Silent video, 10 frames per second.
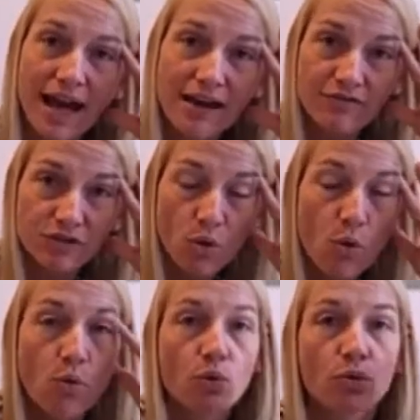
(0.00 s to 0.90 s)
have
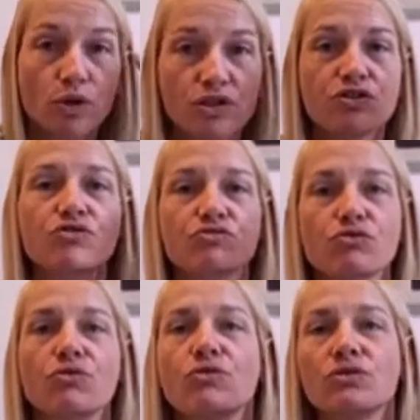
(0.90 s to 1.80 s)
total
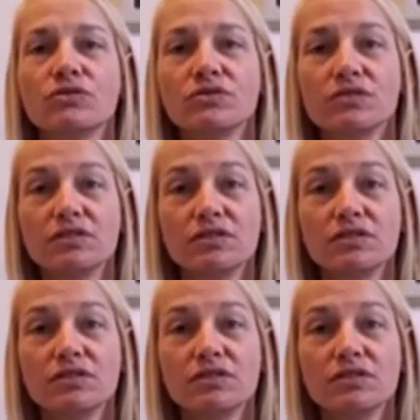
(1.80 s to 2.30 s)
control